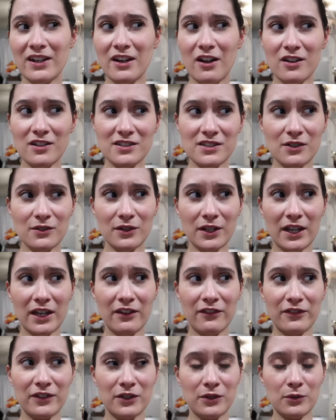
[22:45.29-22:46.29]
and also
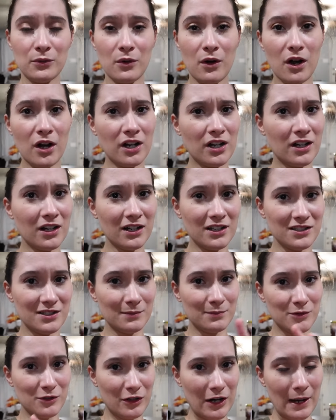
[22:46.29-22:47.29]
if you are a
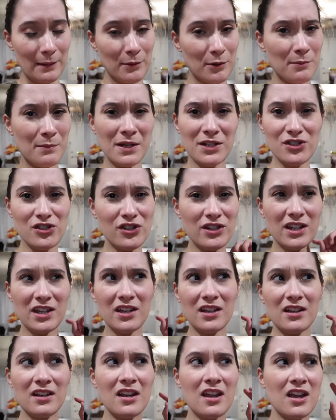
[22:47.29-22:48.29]
subscriber, make sure
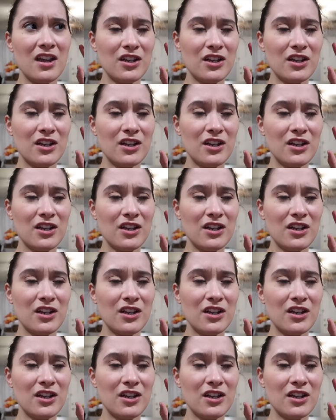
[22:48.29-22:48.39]
that